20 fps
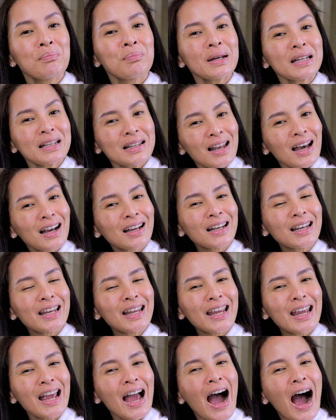But
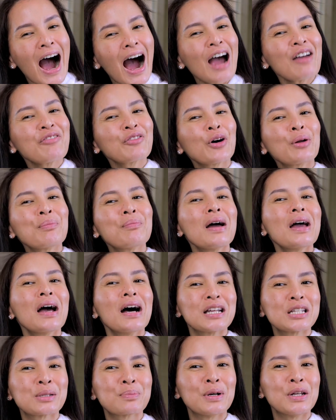luckily, I've got my
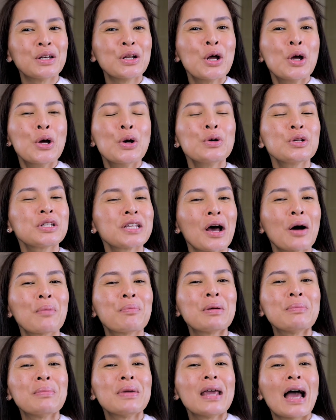husband who's
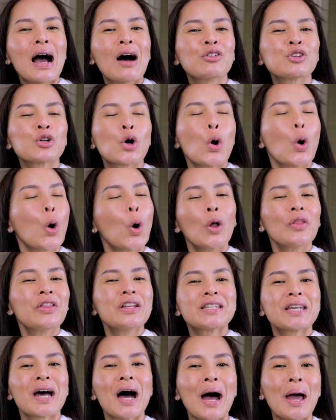helping me out all the
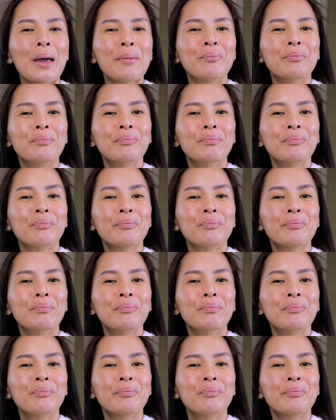time.